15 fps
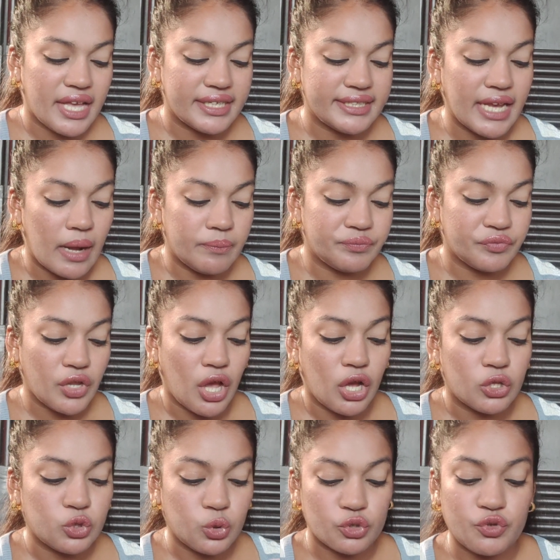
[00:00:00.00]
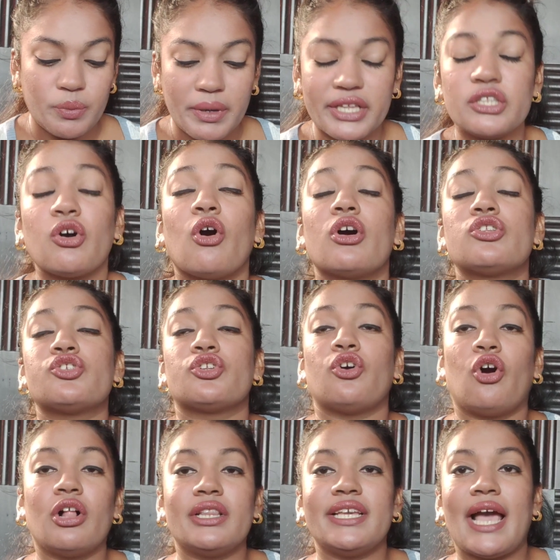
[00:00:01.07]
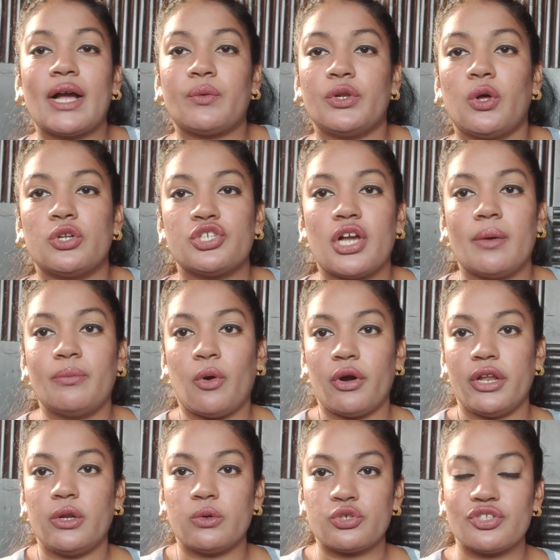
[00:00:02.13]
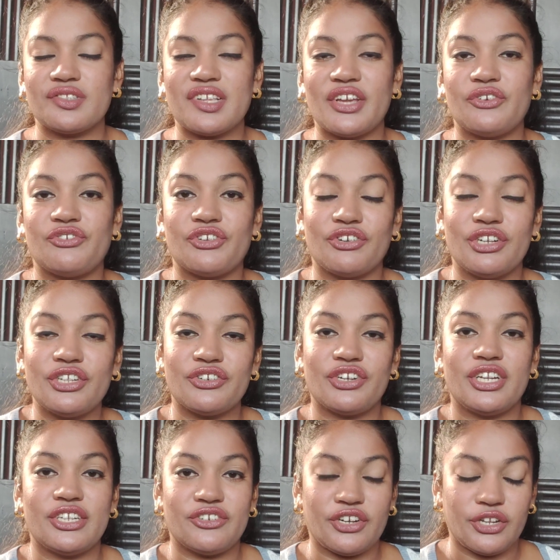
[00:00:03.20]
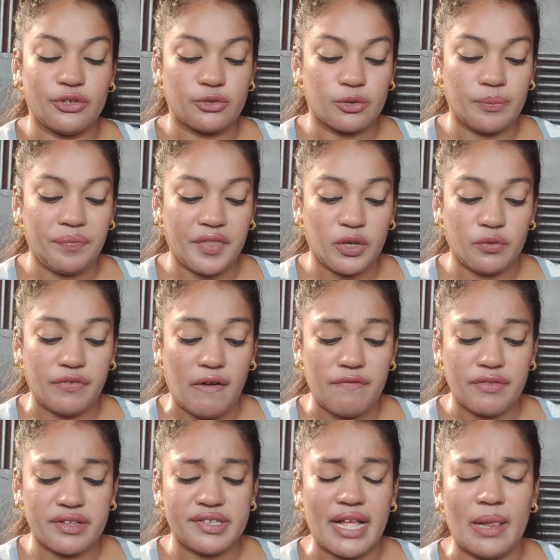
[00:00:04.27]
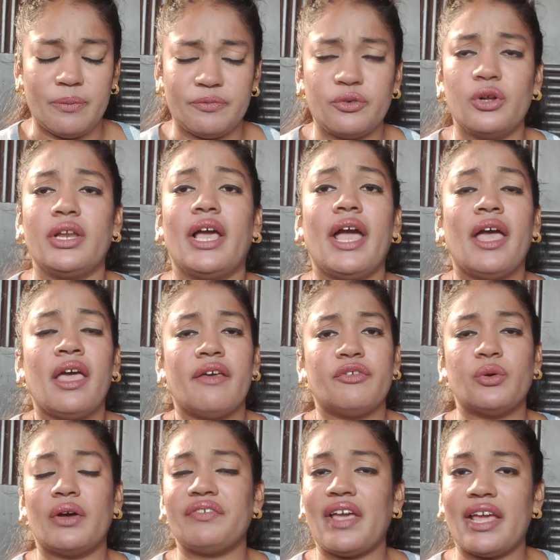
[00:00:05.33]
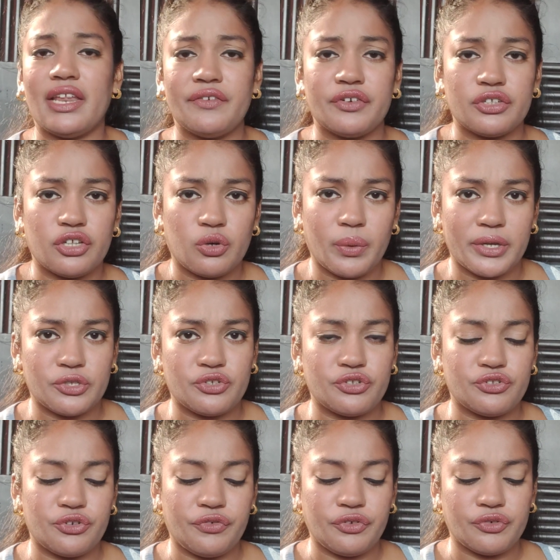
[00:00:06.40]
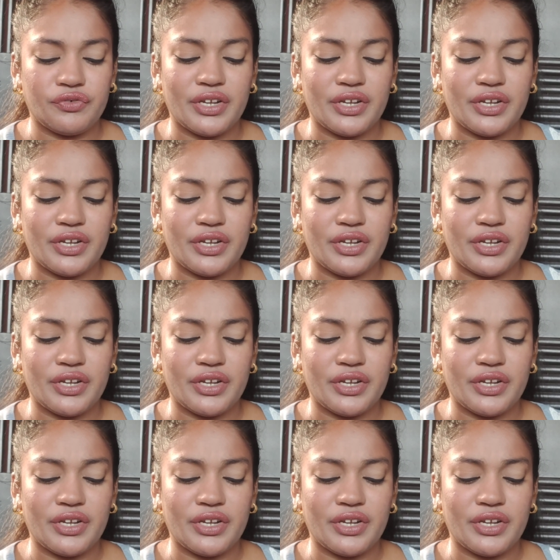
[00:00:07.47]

yeah those were my thoughts on all the aqualogica body lotions i really really really hope that you found this helpful if you have any further questions or if you